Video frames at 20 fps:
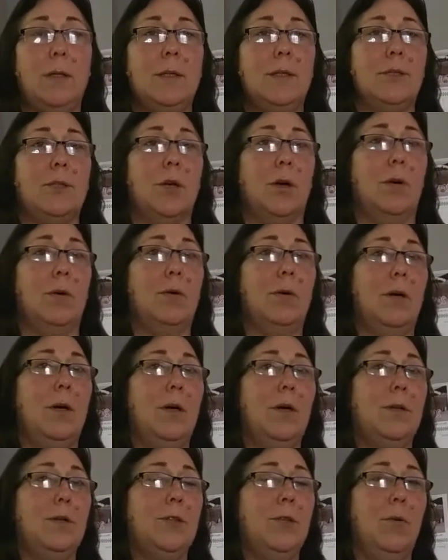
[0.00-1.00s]
So
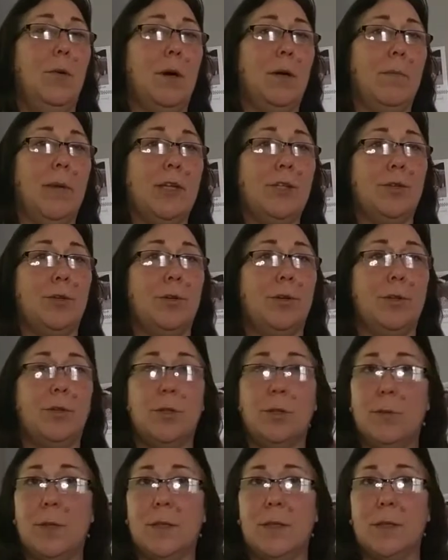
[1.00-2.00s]
you want to make sure you're
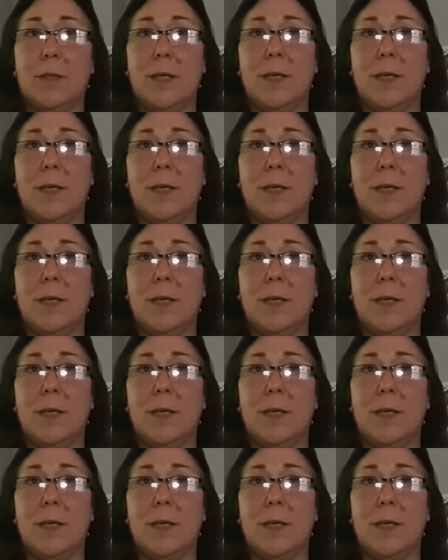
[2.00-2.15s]
doing the